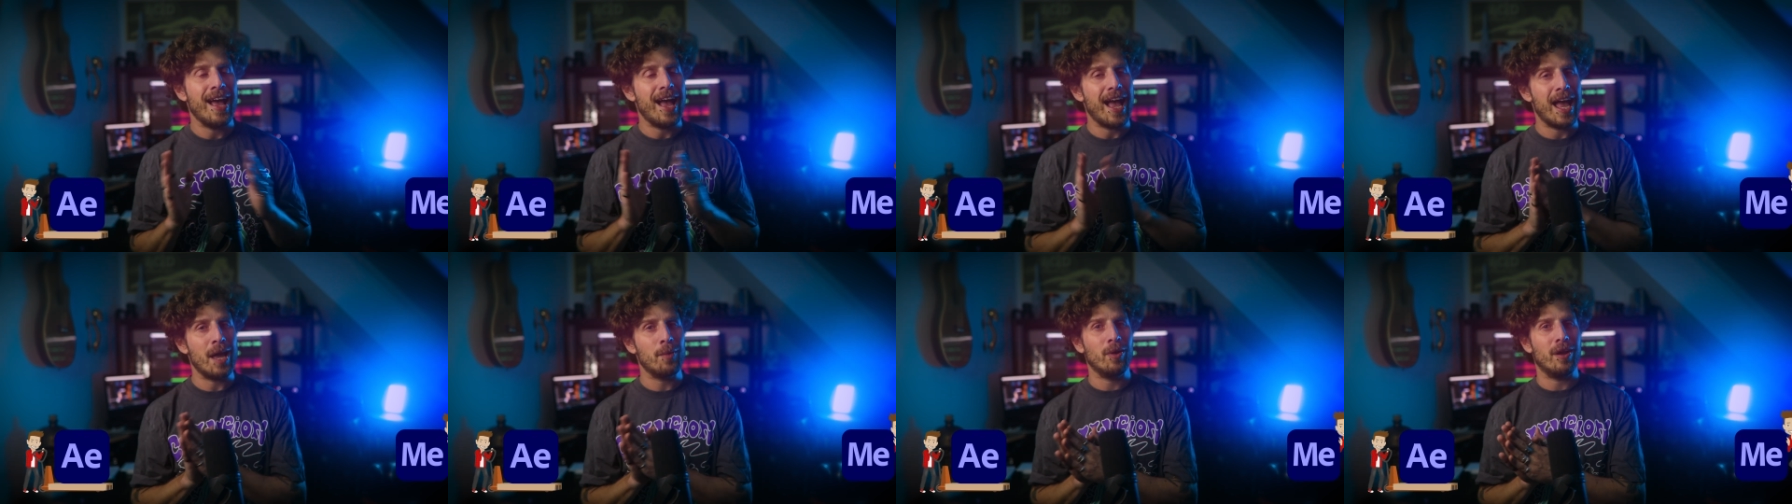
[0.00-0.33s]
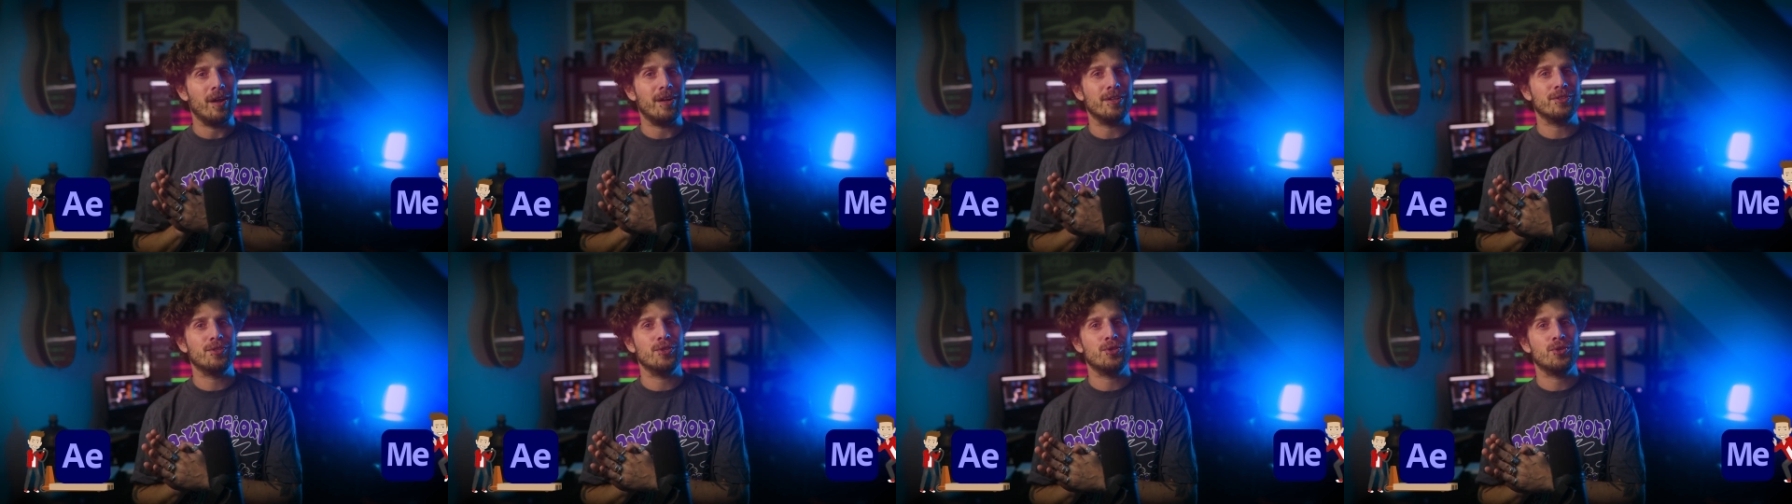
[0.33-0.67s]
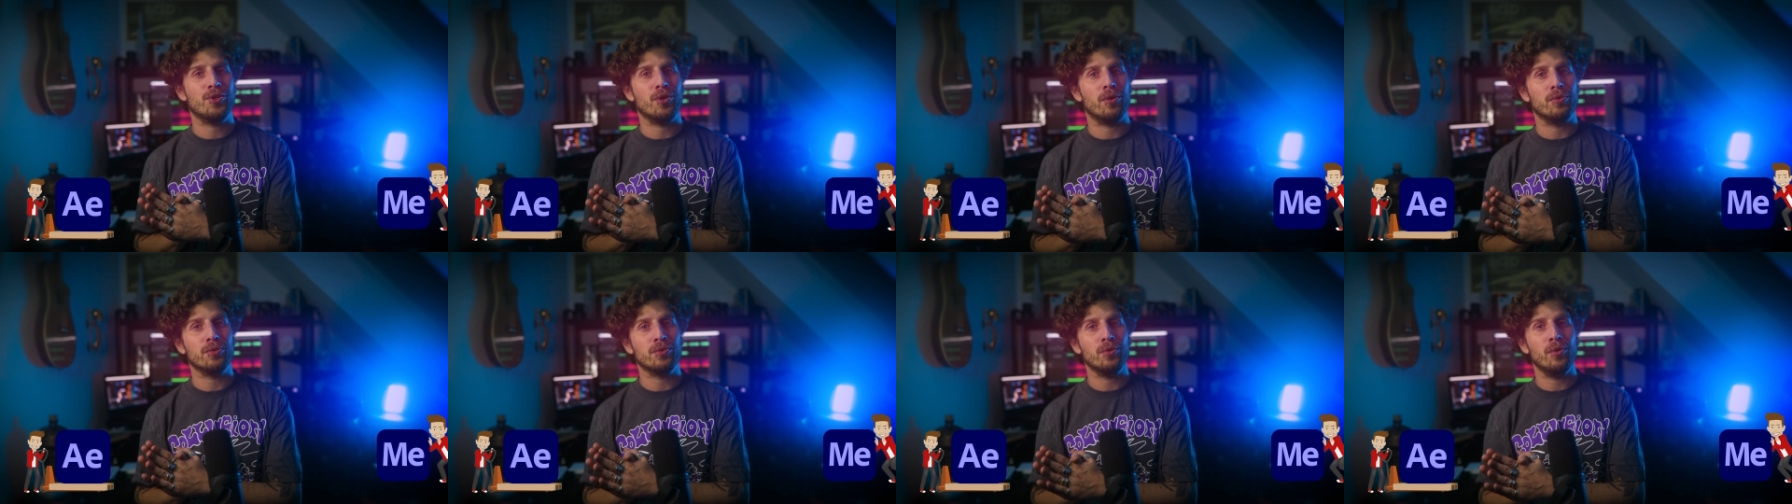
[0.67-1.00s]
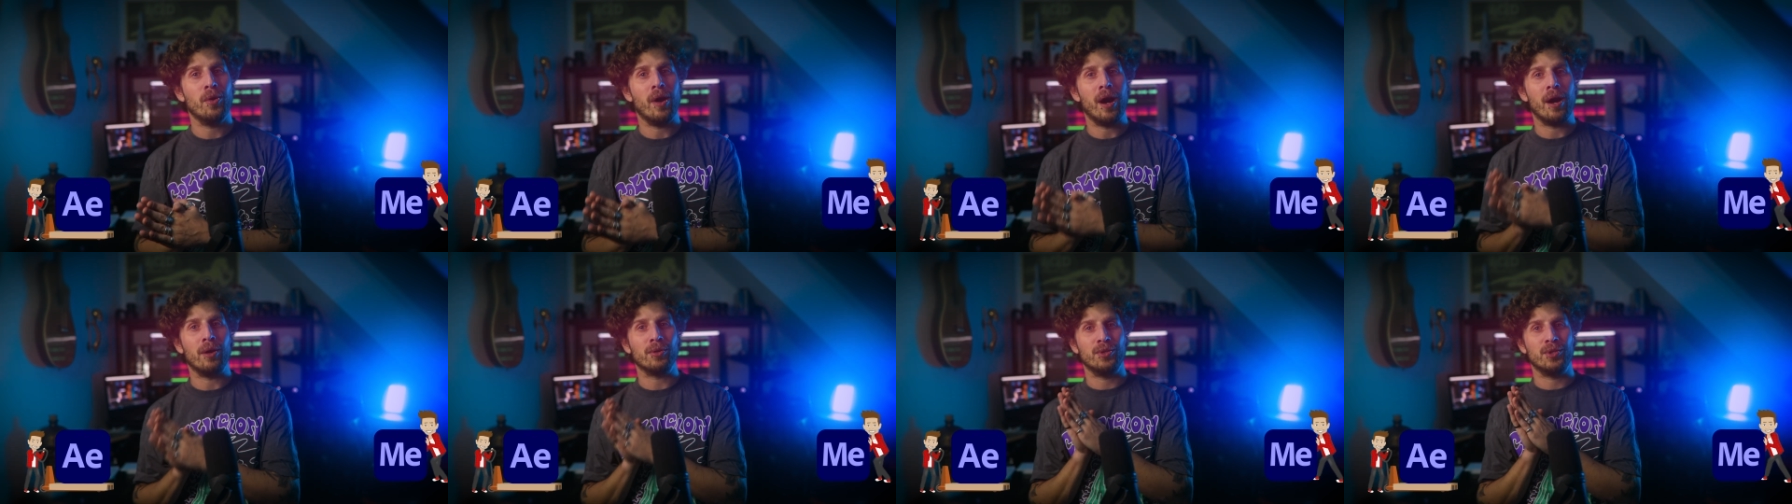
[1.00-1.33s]
I will also show
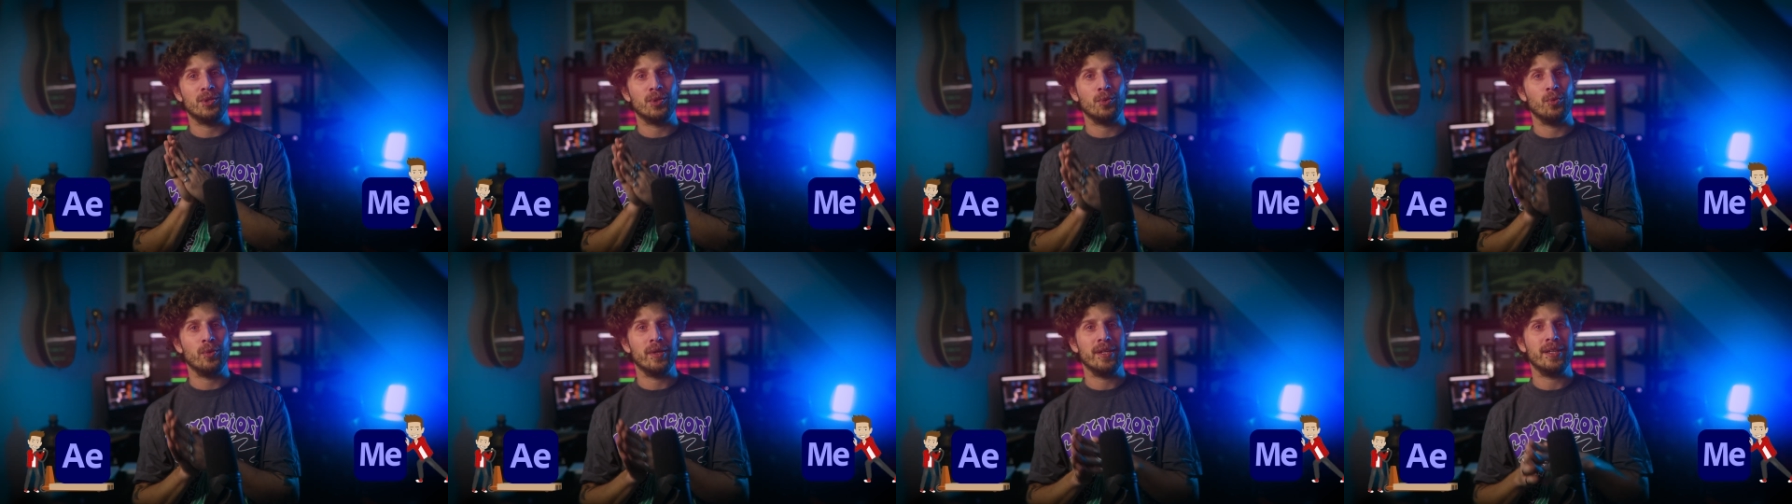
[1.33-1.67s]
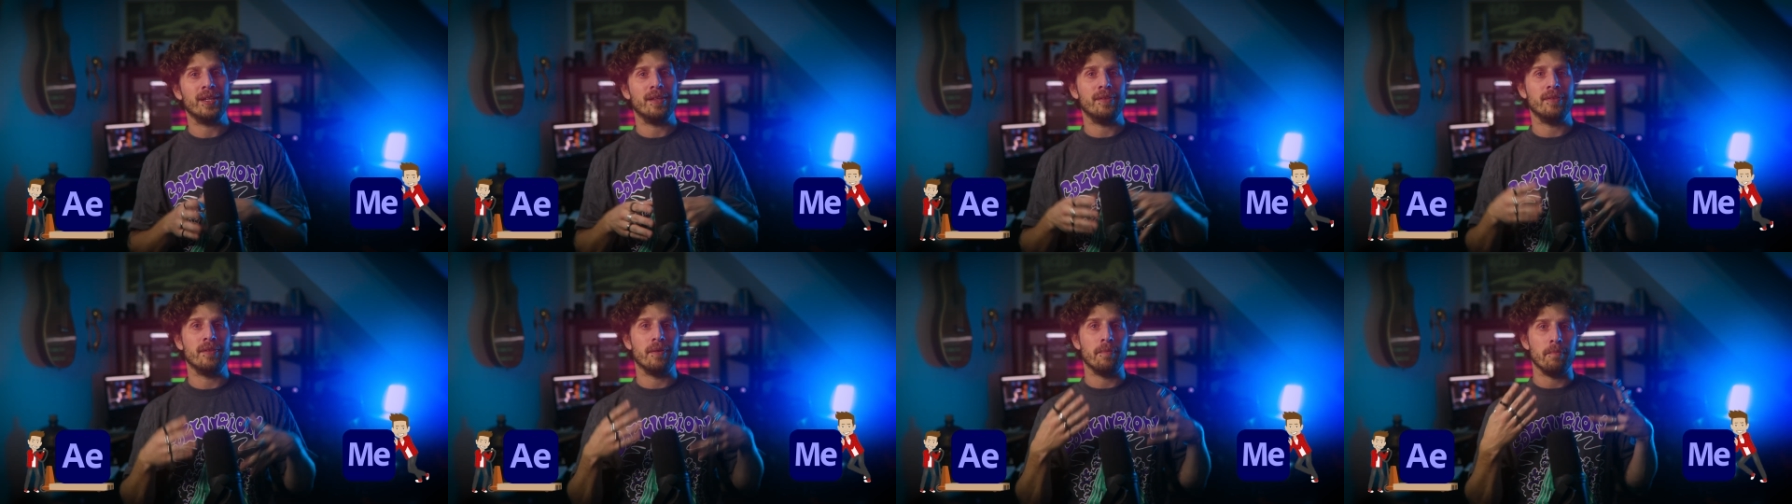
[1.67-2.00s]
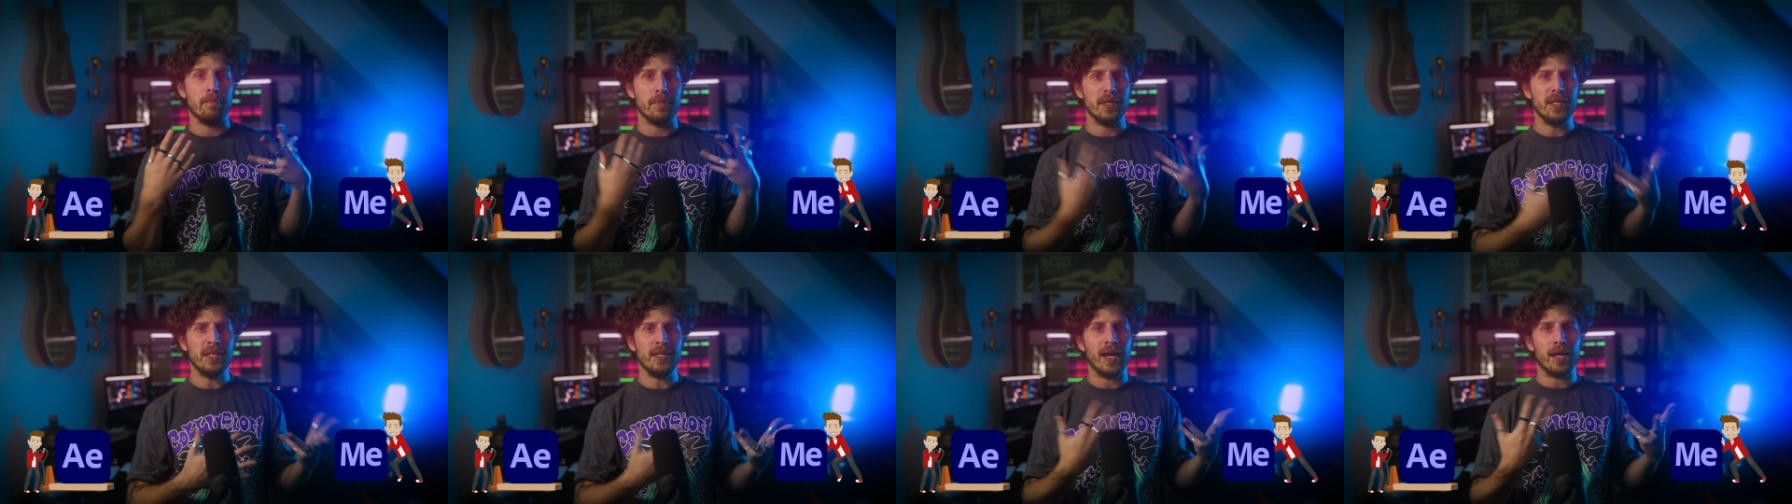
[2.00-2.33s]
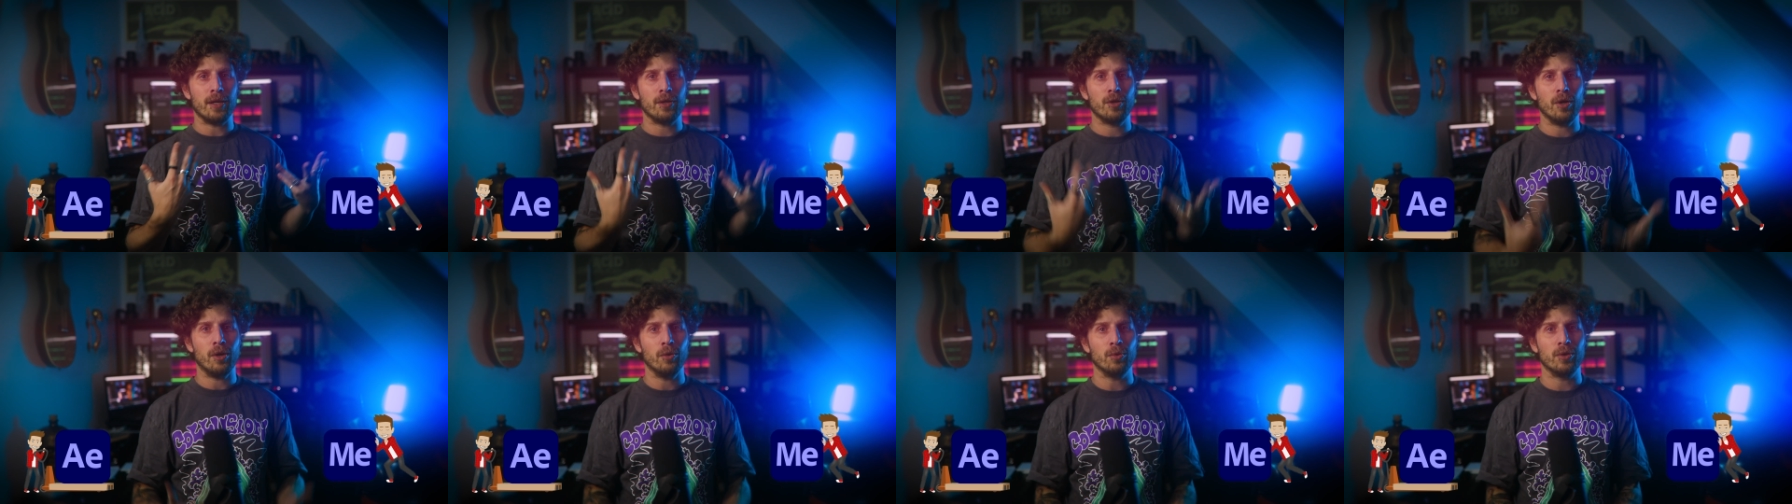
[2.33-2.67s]
you how to do it in the media
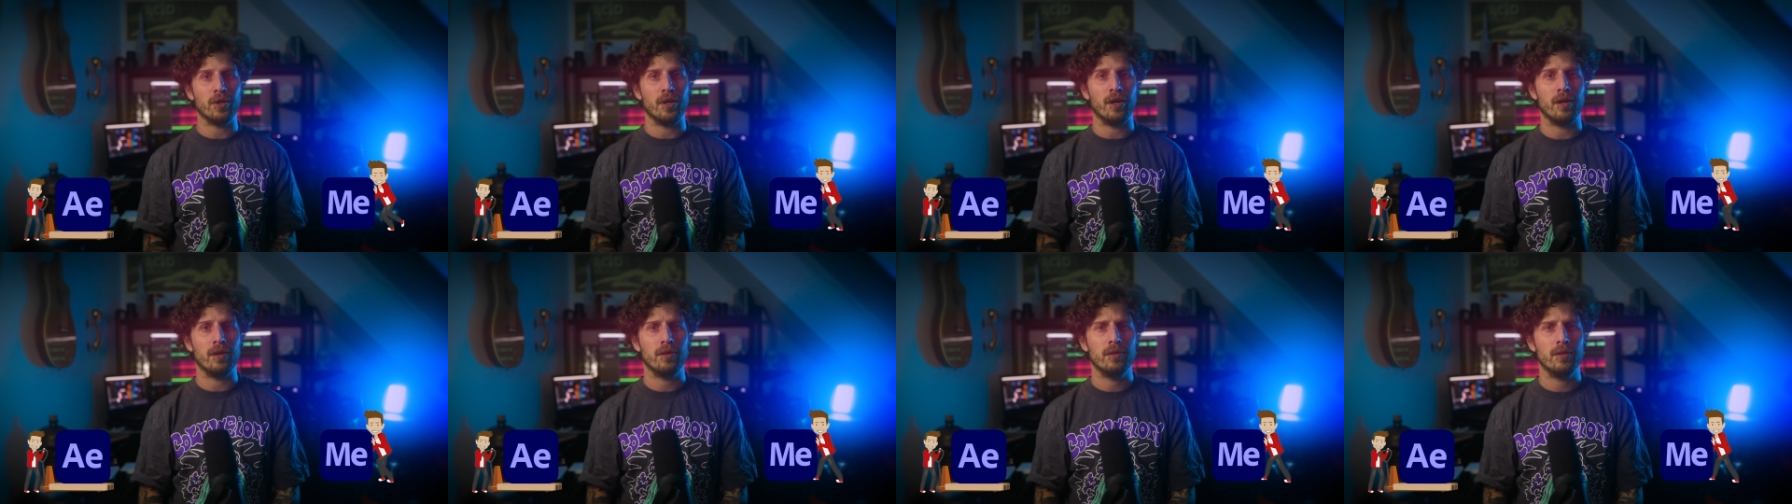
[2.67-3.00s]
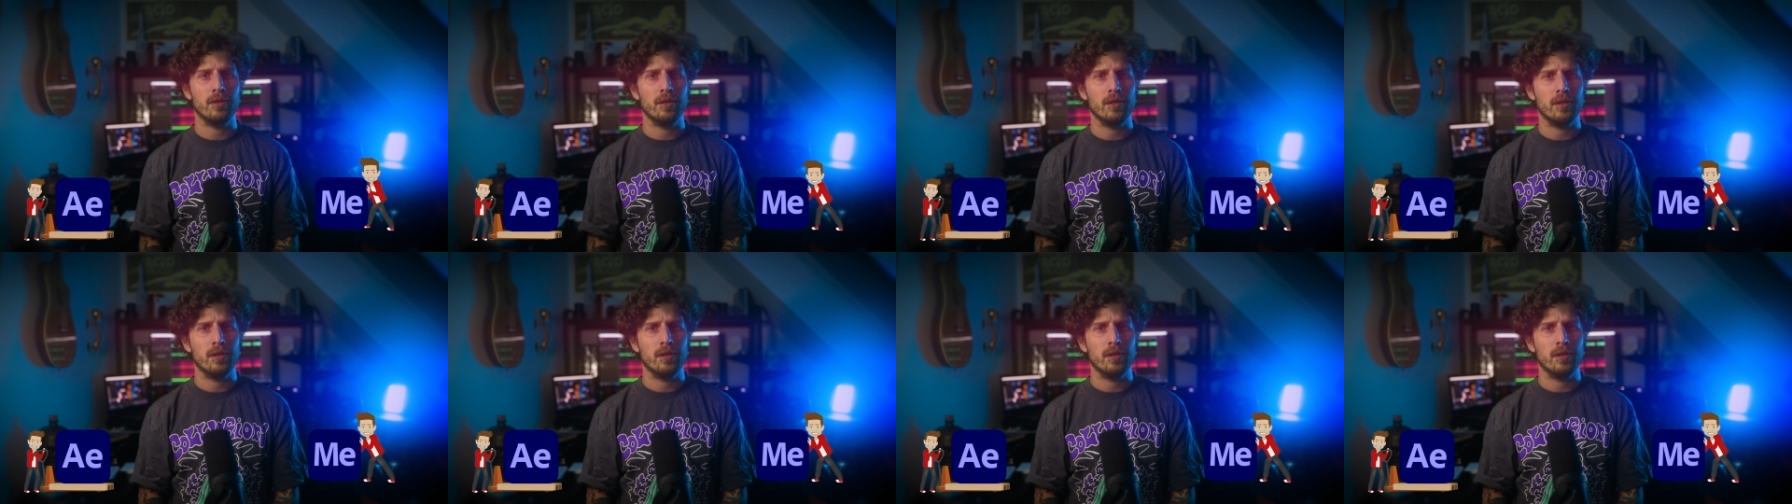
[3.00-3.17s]
encoder